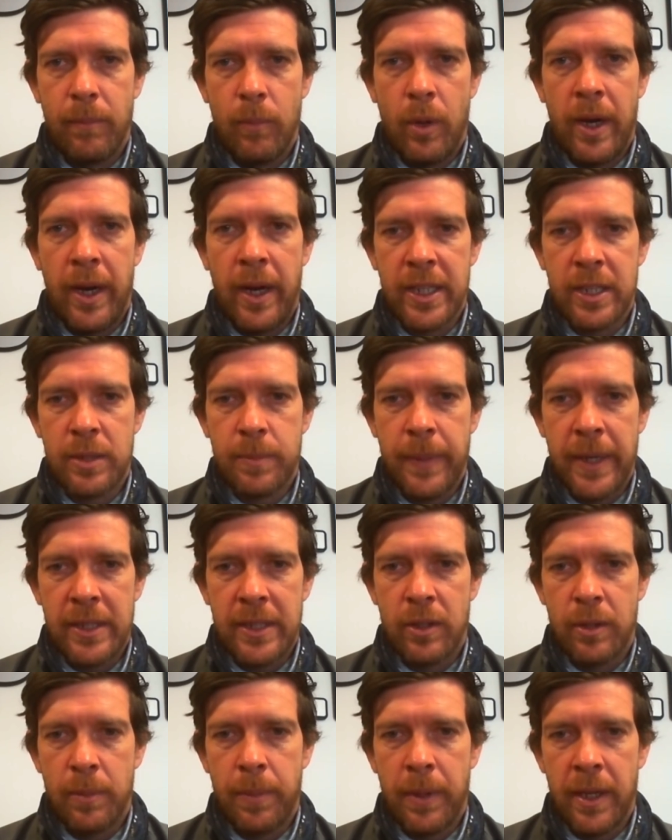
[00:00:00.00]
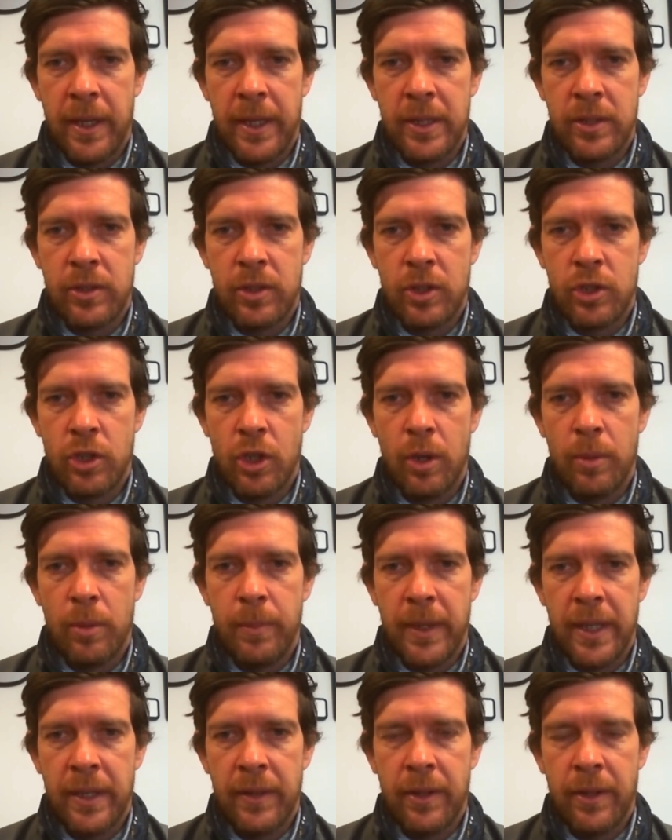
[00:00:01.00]
what I expect of the players to show
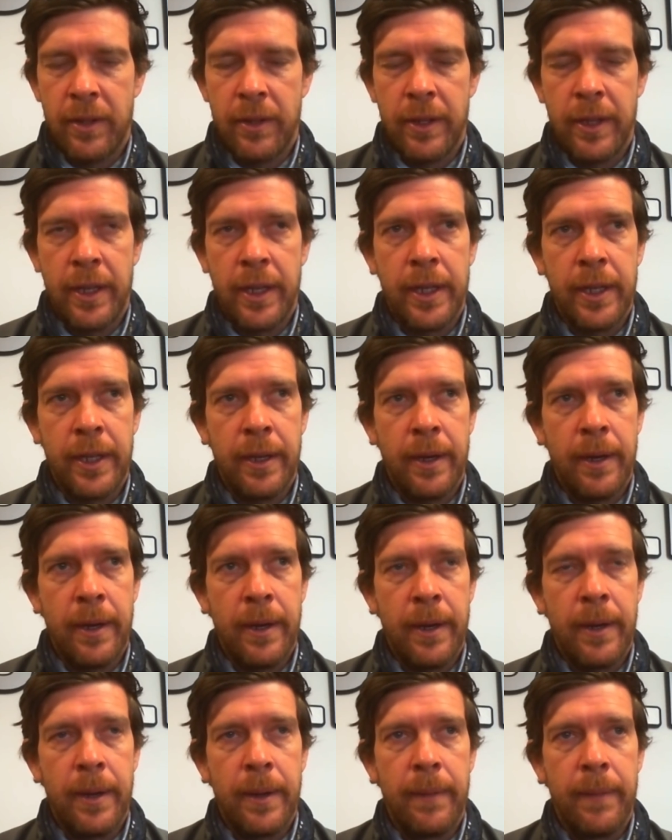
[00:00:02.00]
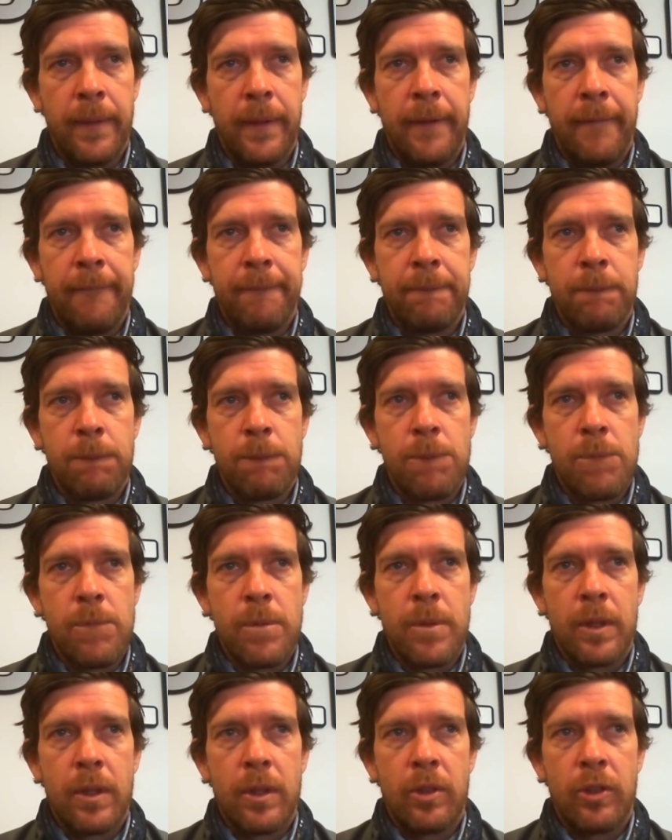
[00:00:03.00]
me that they uh,
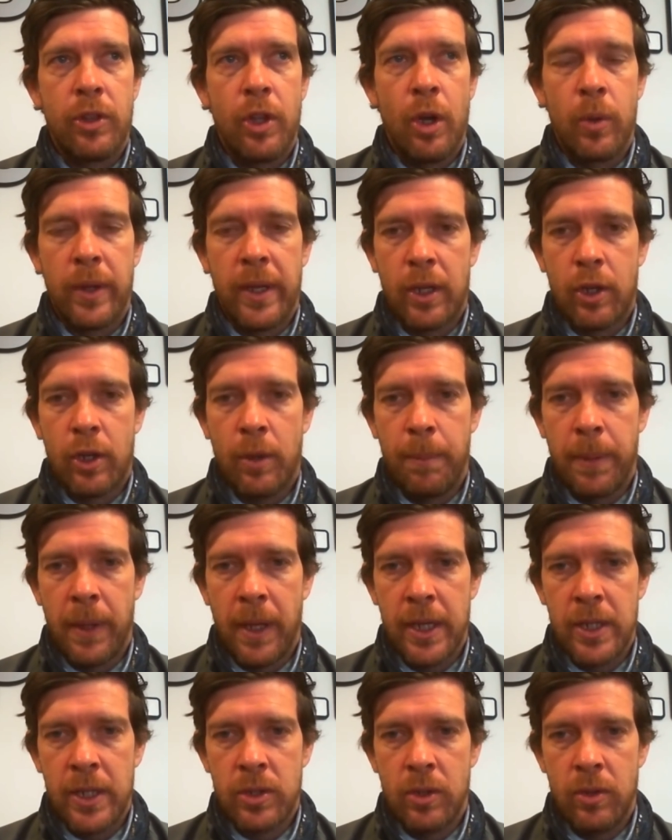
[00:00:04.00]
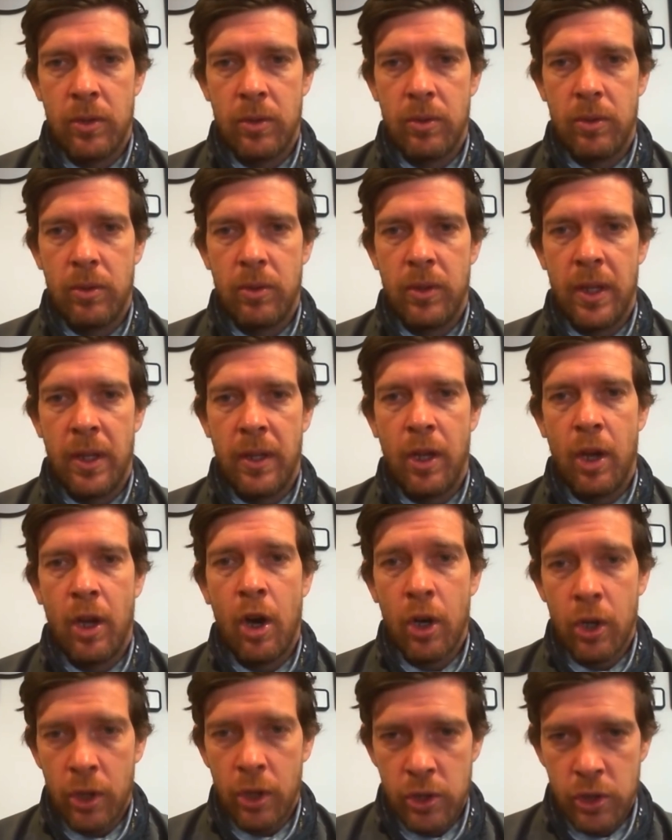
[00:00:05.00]
don't get complacent that they
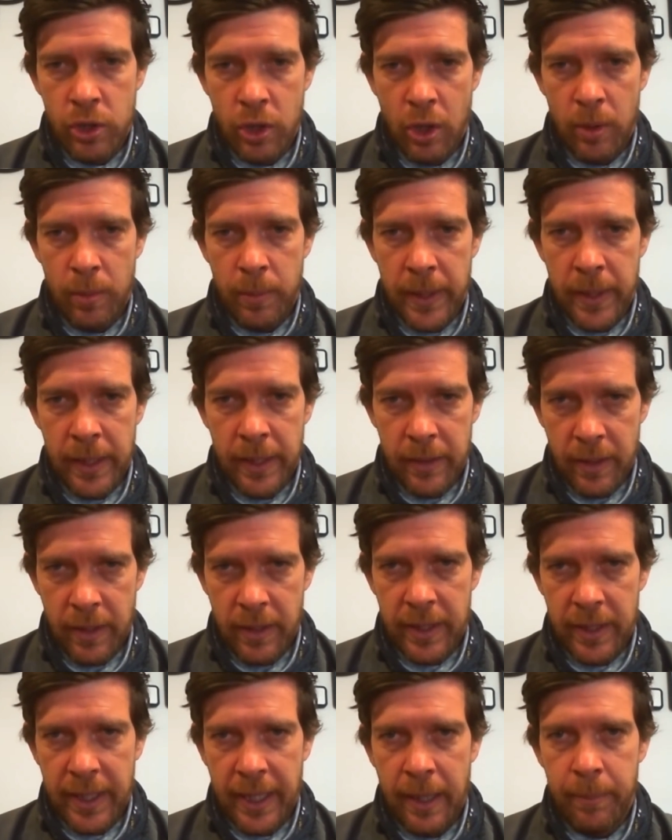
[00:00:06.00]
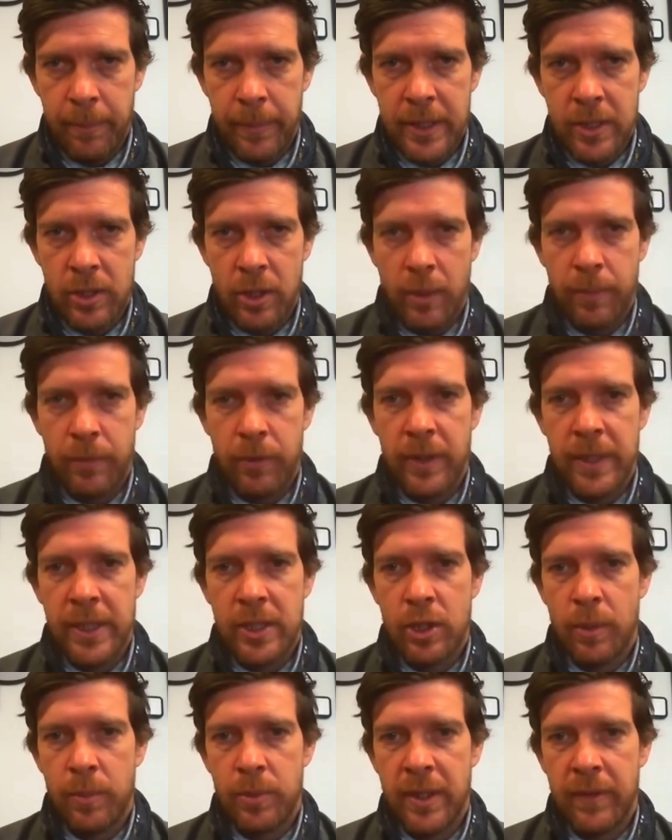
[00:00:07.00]
are going to show me that they can be top three,
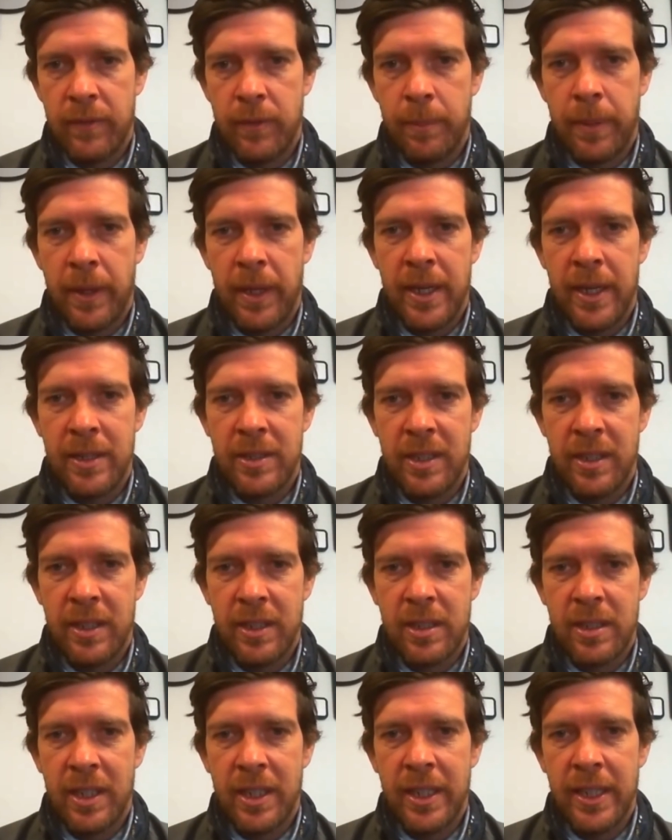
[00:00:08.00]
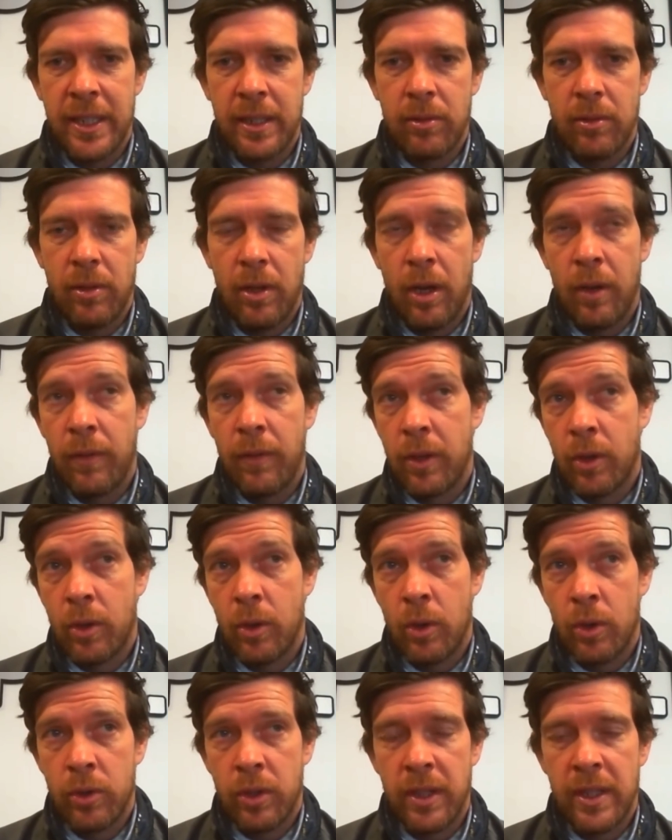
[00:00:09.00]
top seven players in this league over the
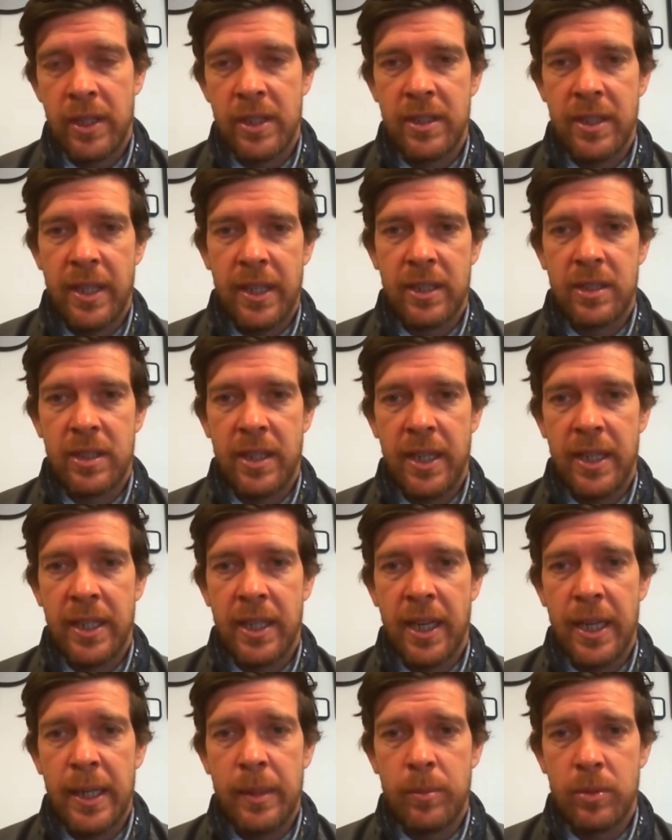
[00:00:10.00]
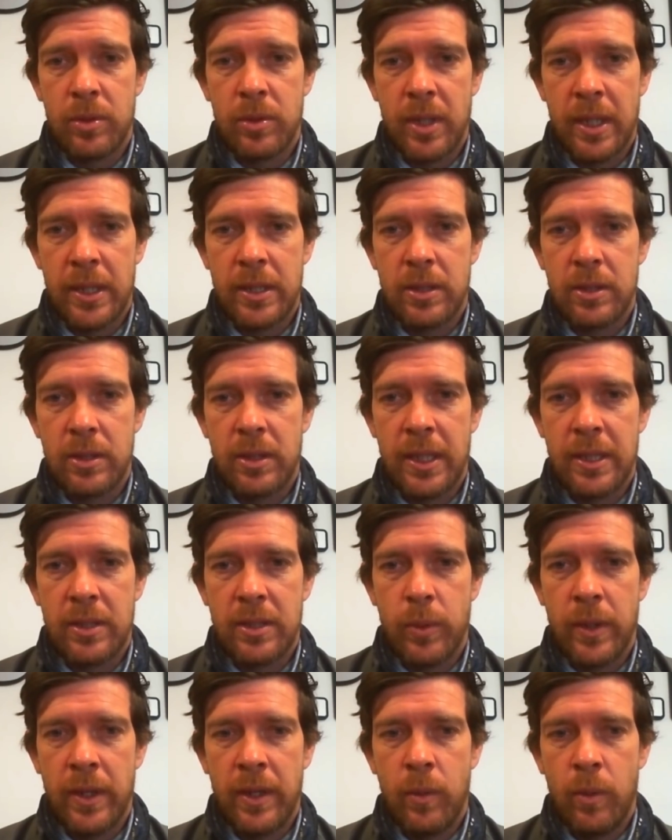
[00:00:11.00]
course of these next eight games. That's
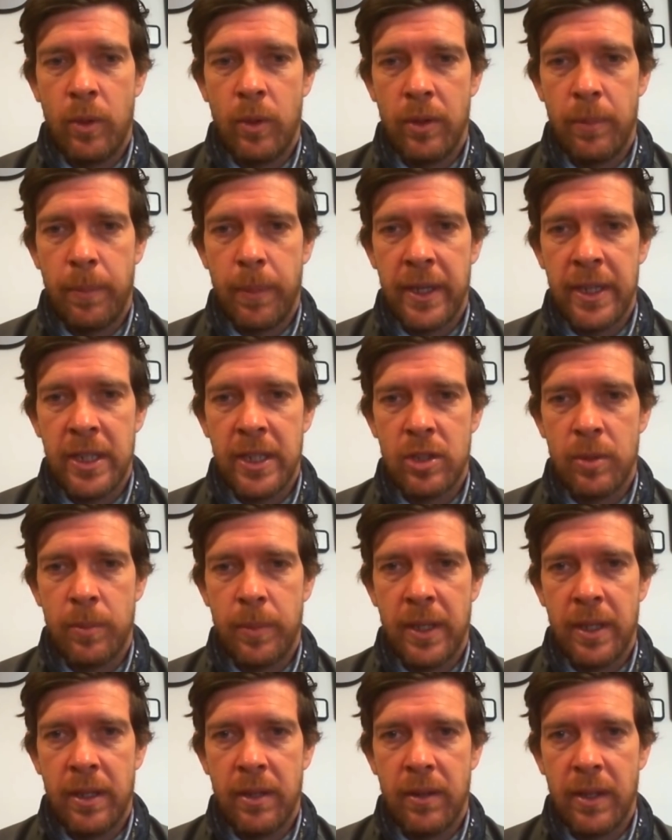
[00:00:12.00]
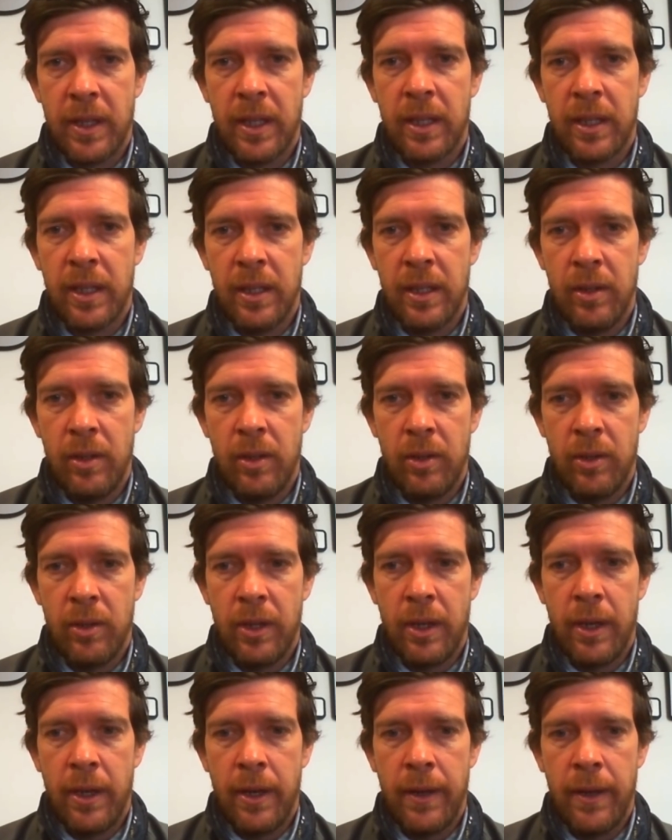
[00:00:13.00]
that's where I want the players to be thinking
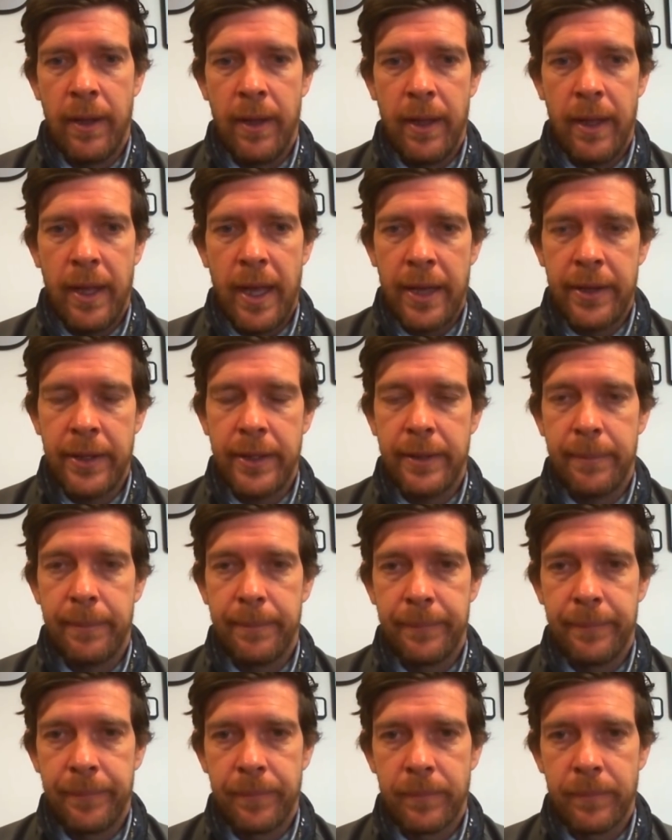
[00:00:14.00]
and uh, heading.